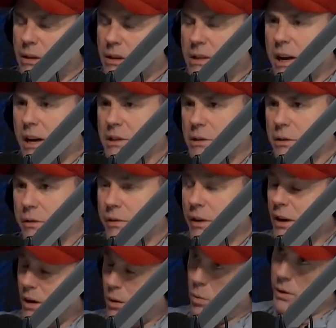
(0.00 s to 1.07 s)
The discussion
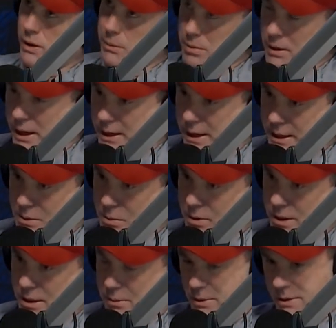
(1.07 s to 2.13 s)
of will he play
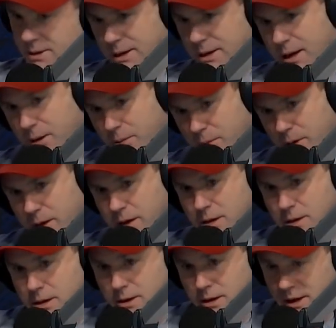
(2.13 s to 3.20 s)
next week? Is he going
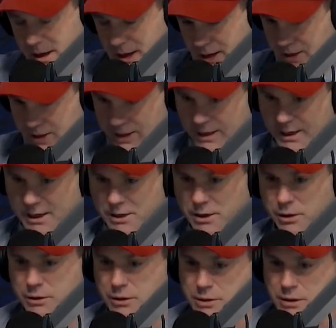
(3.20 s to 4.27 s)
to get
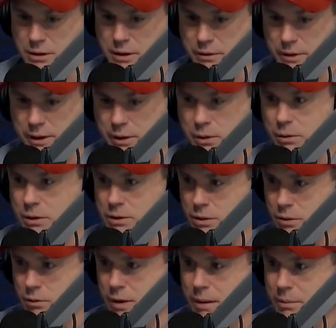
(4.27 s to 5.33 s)
a doctor's certificate? All
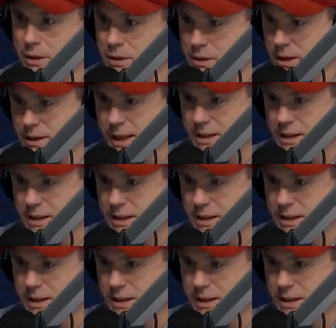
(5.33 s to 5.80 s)
this sort of rubbish.